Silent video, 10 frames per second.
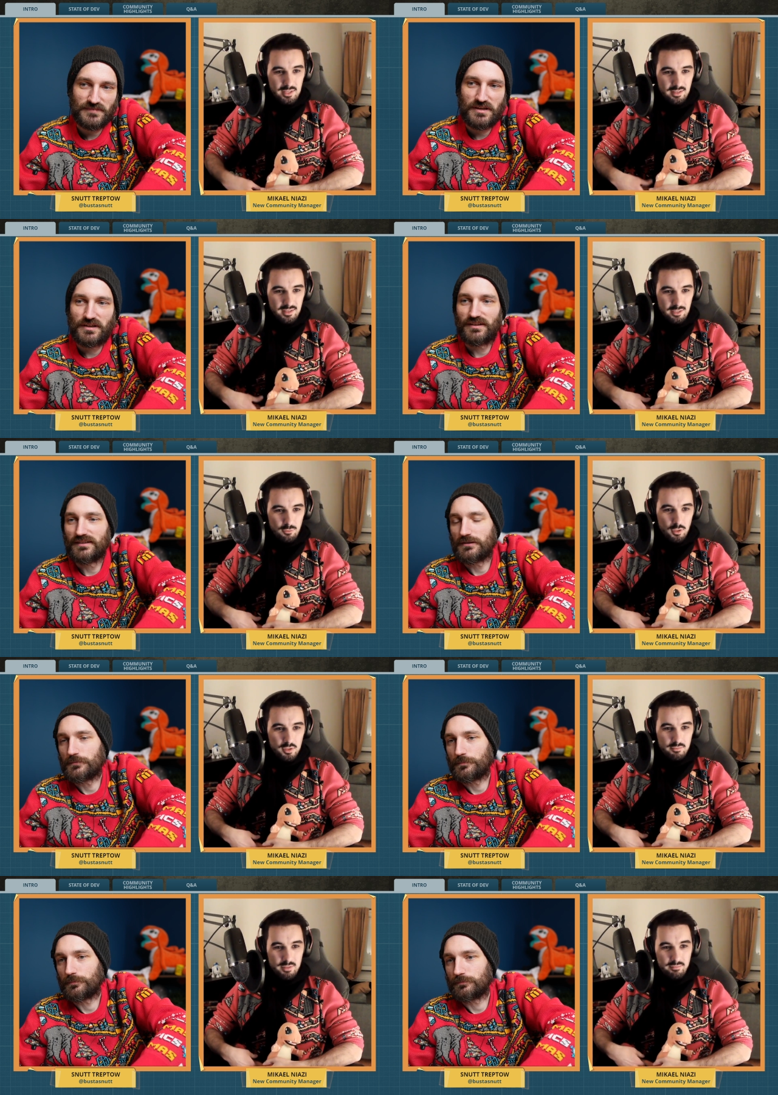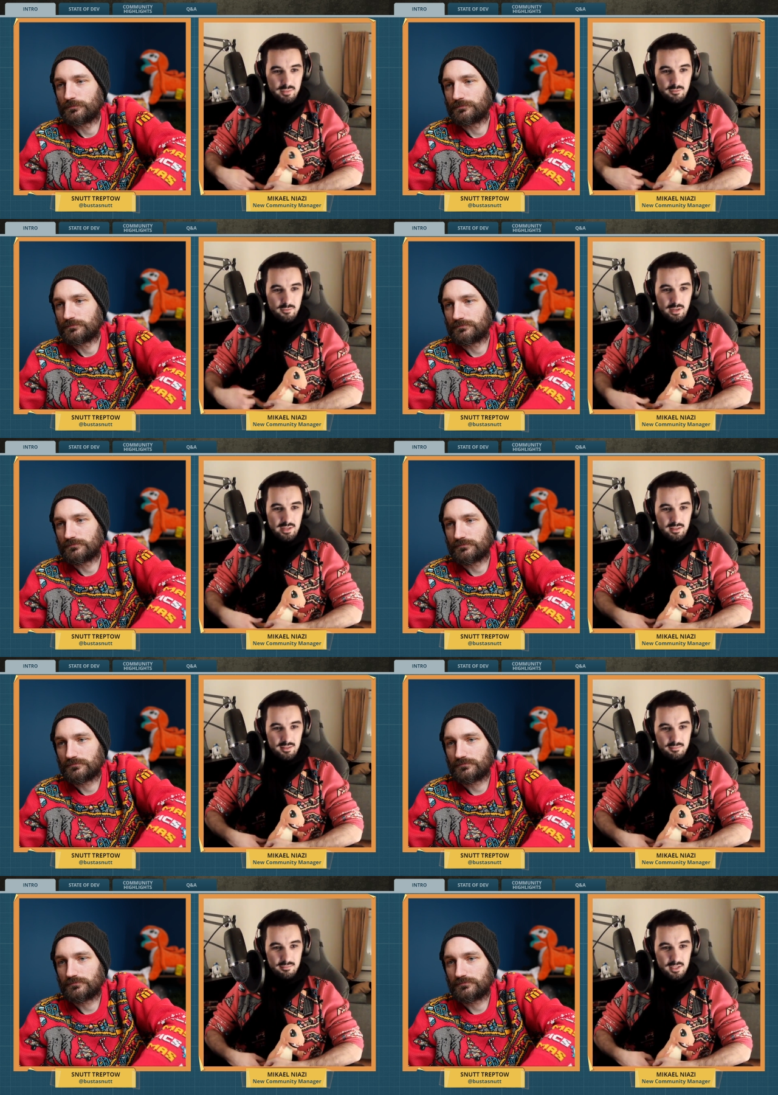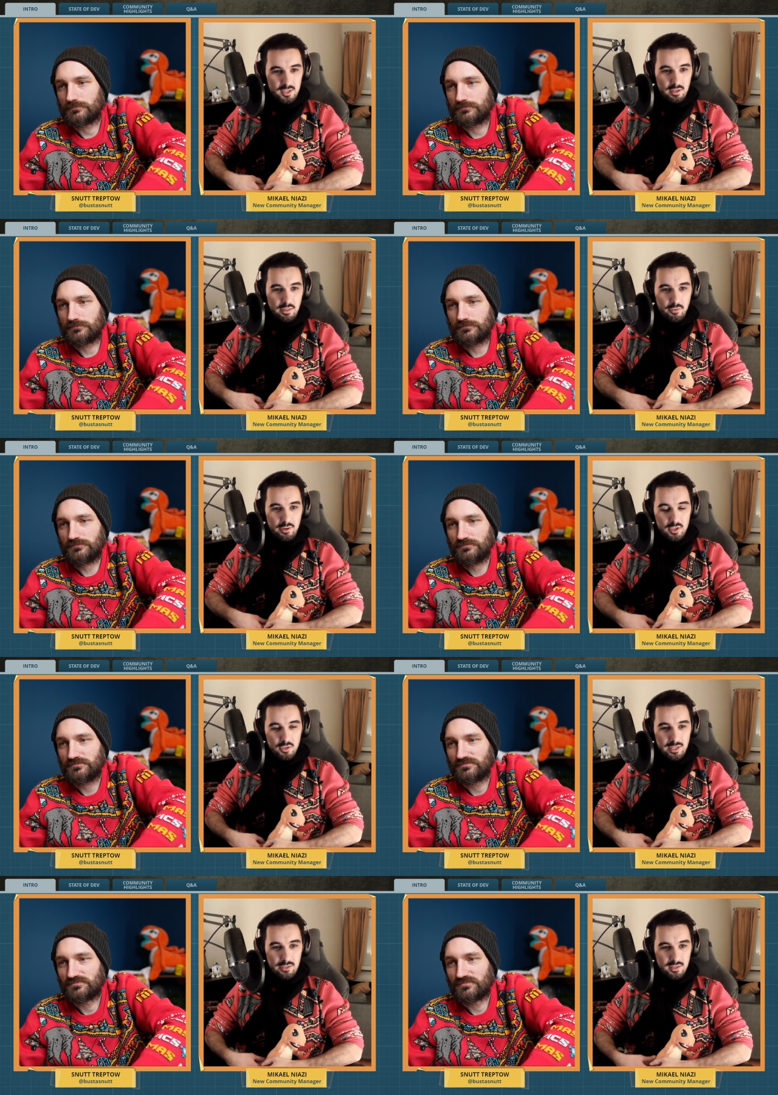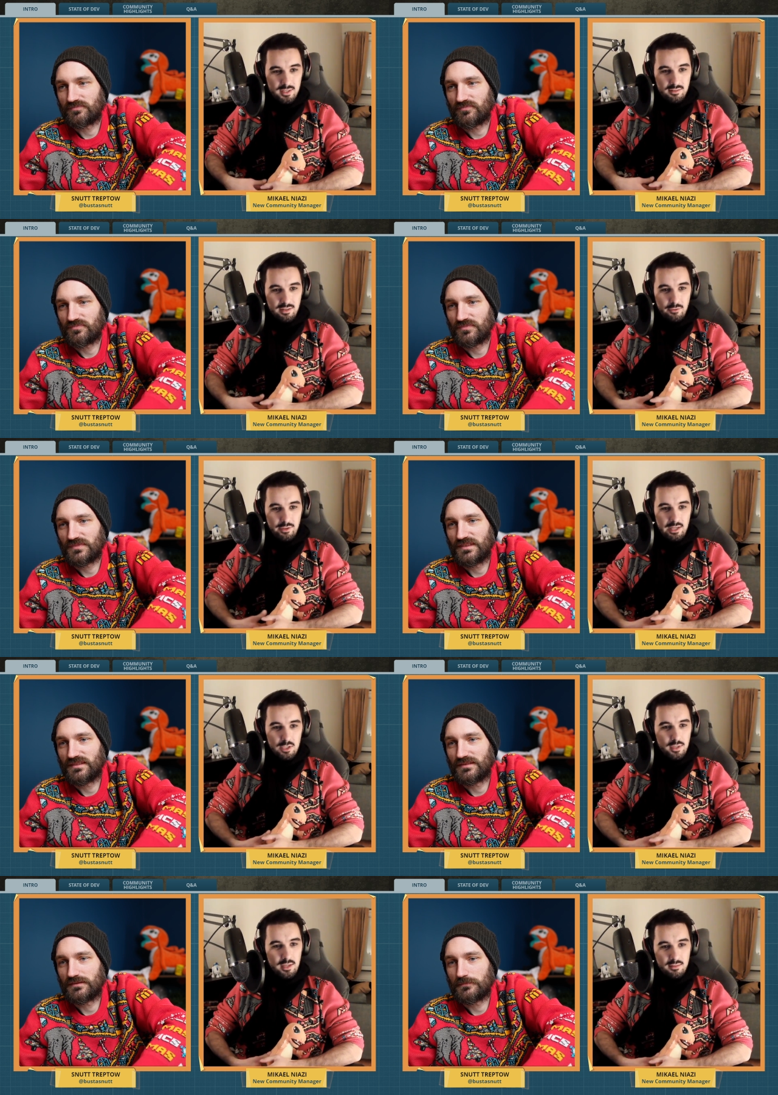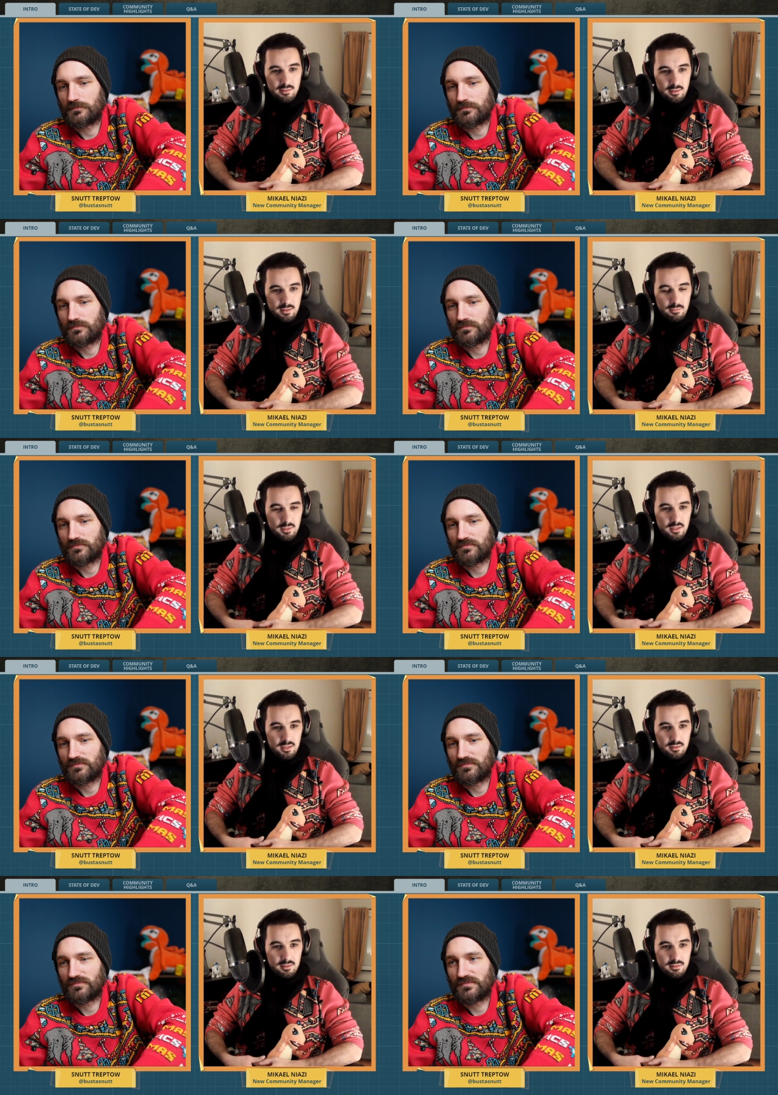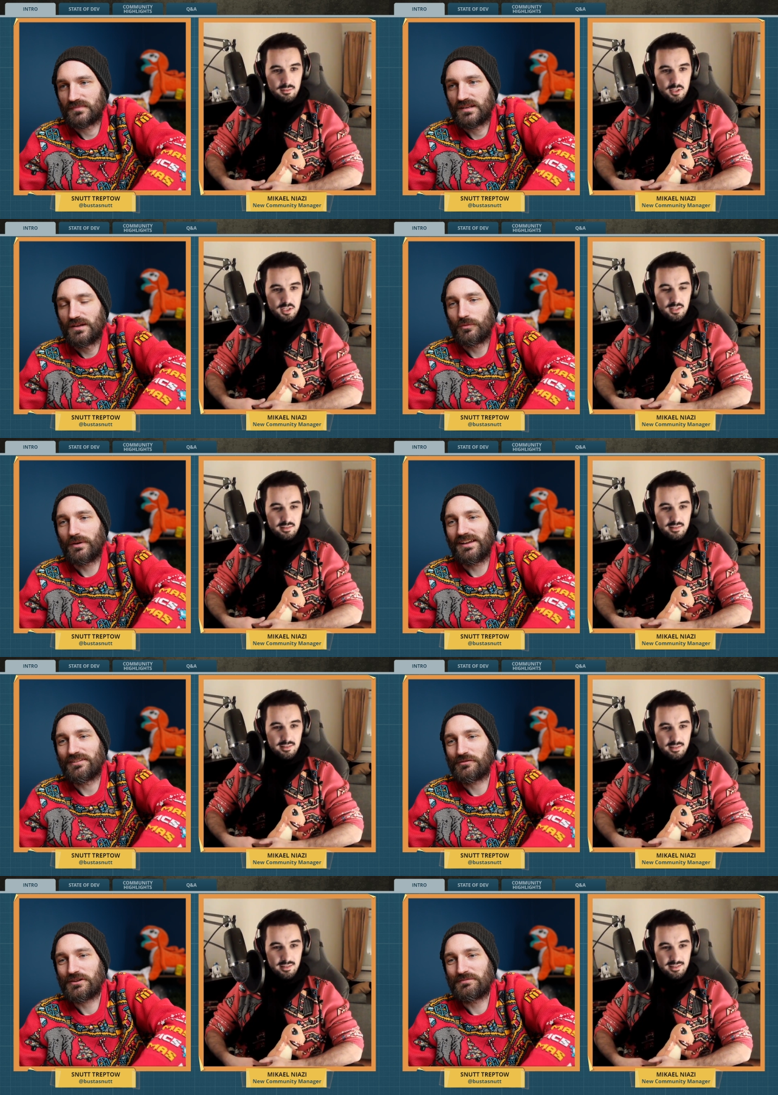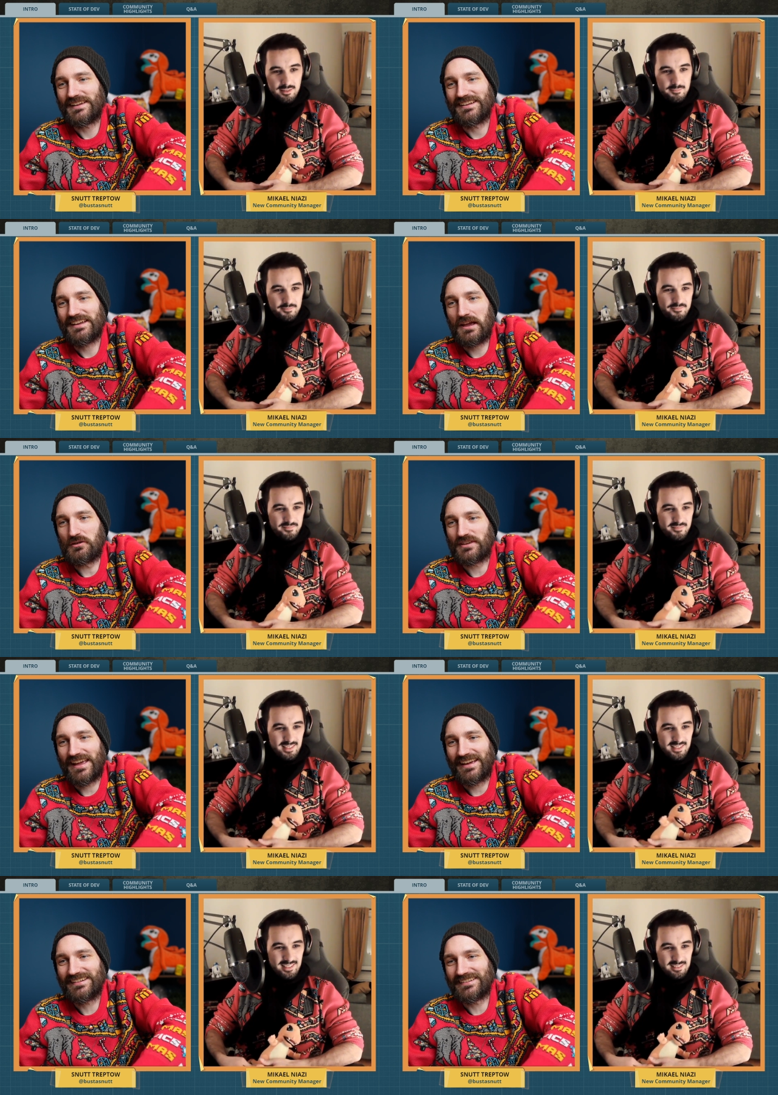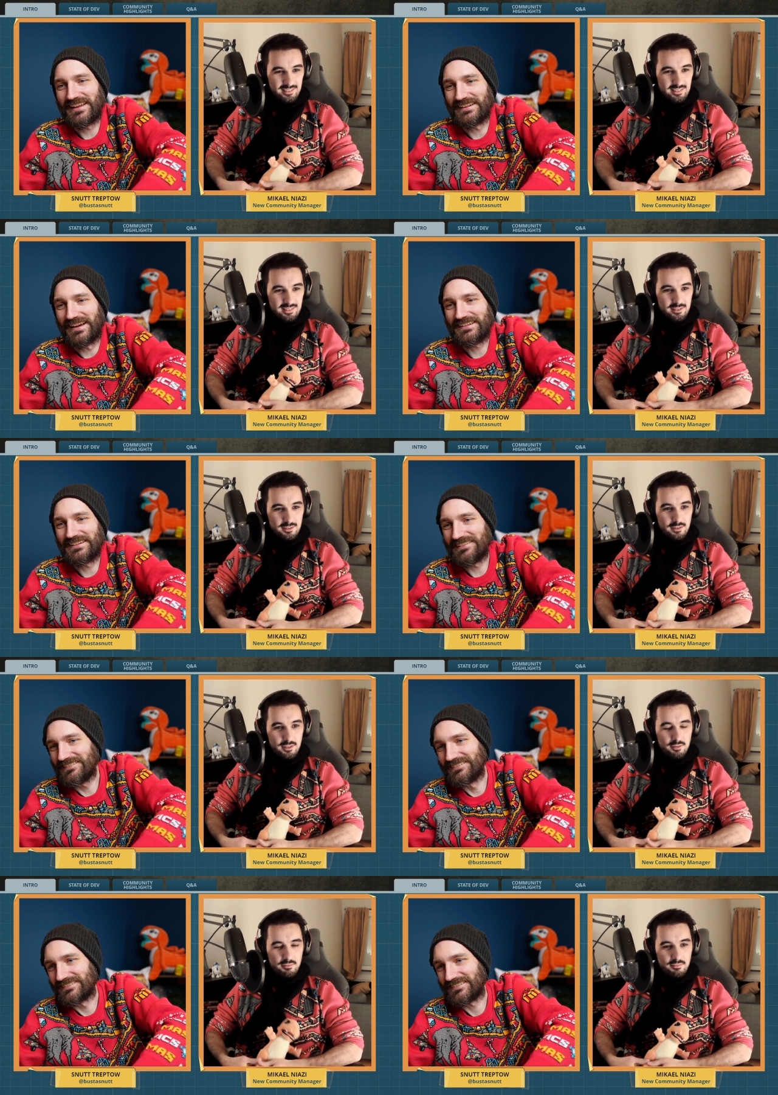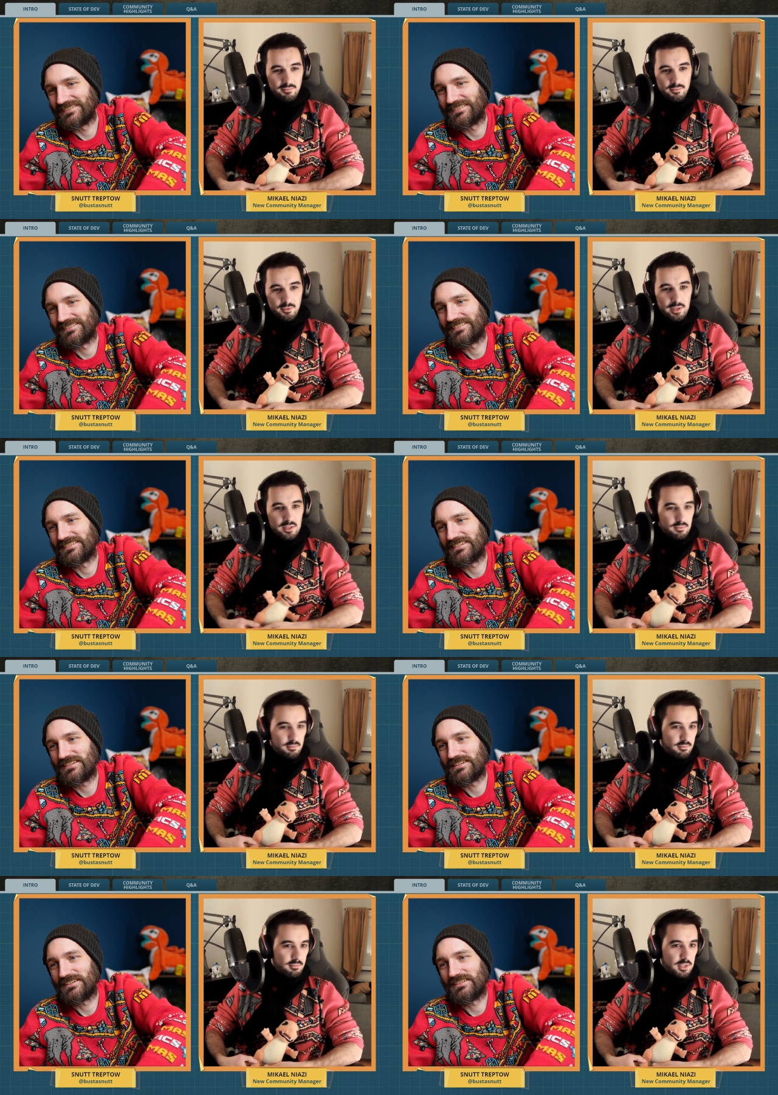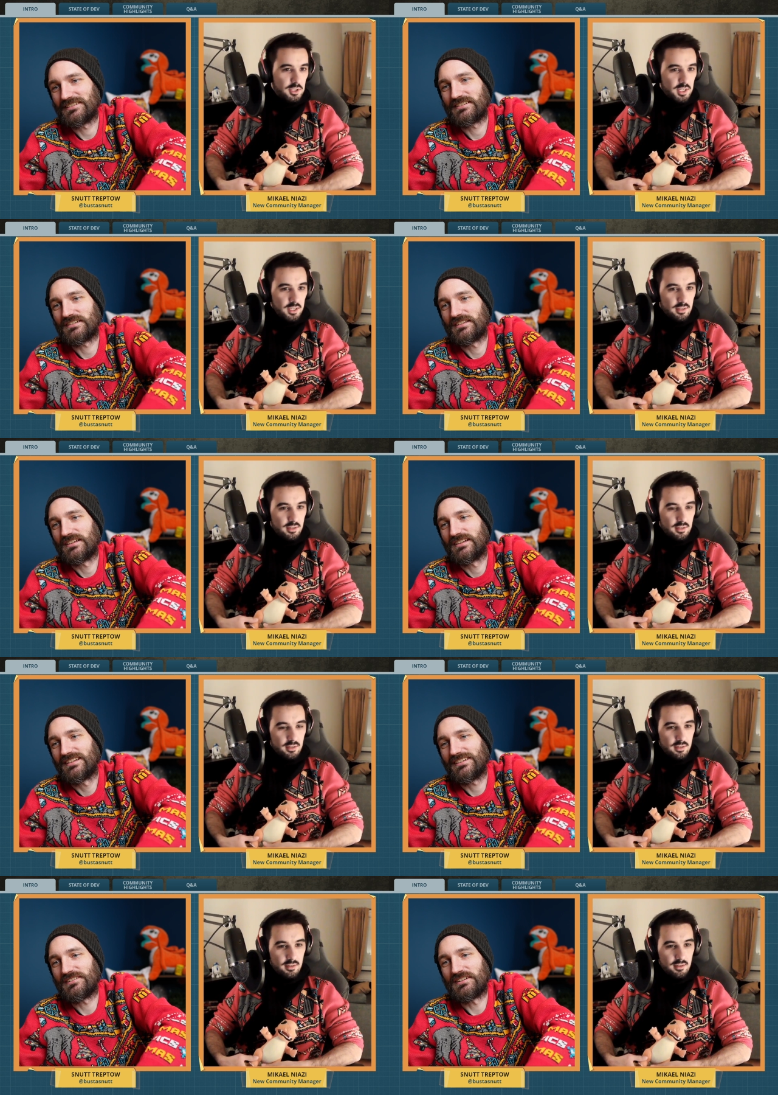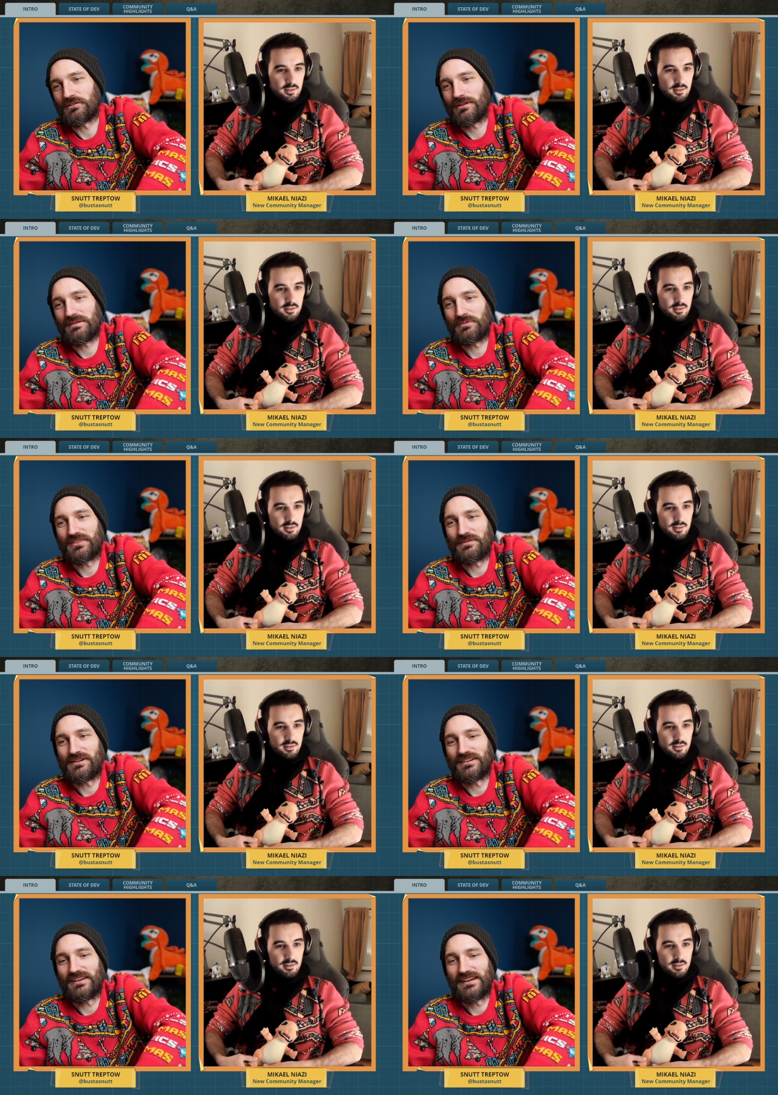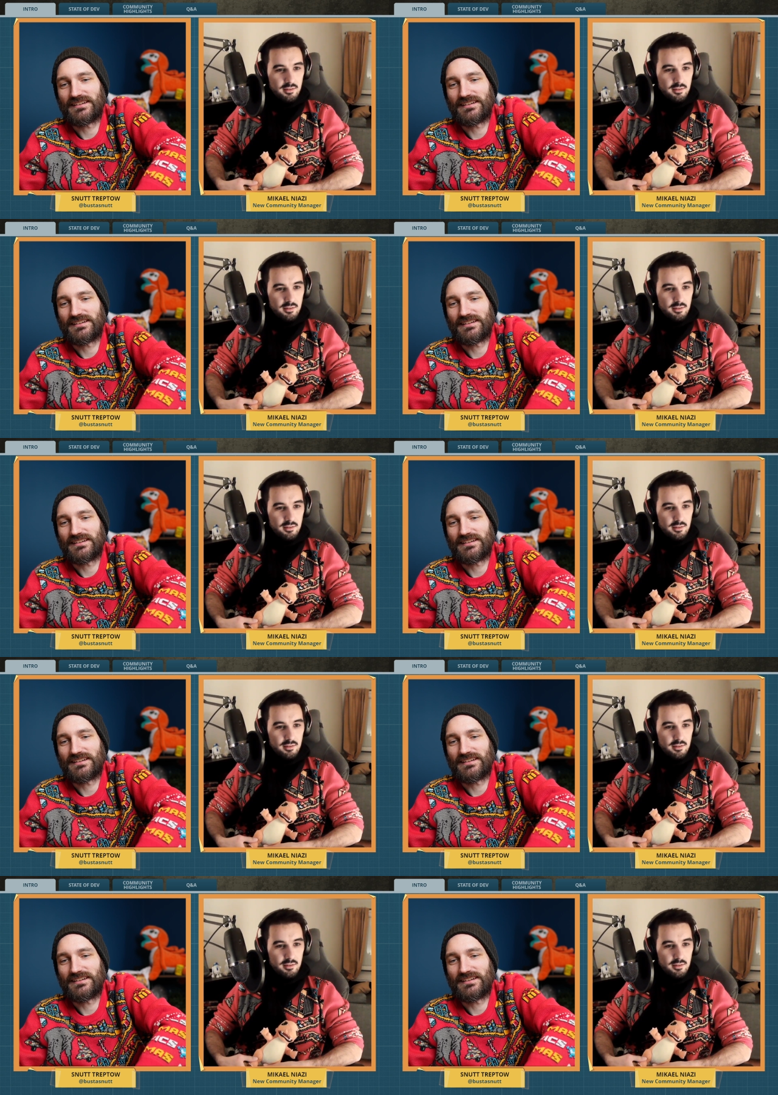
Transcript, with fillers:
Speaker 1: so I didn't get water pumping for like a solid three or so hours until I realized, wait, I'm an idiot.
Speaker 2: Shit. Wait, what do you mean? Yeah, you can. Did they lie to you? Wait, did she? You can totally put them on